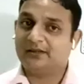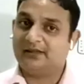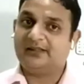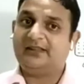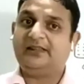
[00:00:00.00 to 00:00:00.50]

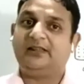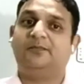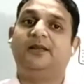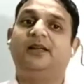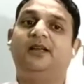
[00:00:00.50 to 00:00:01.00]
Now,
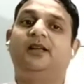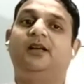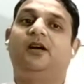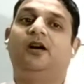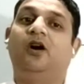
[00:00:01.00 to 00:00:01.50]
photosynthesis
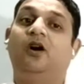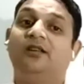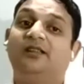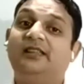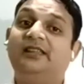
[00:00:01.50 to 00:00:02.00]
may
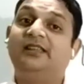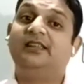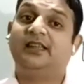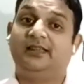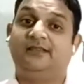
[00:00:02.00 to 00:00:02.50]

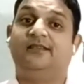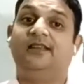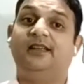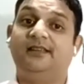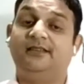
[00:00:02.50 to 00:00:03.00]

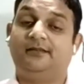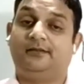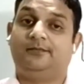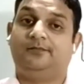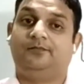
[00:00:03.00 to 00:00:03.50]
oxygen is
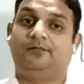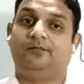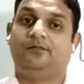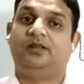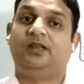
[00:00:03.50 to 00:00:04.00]
released,
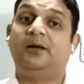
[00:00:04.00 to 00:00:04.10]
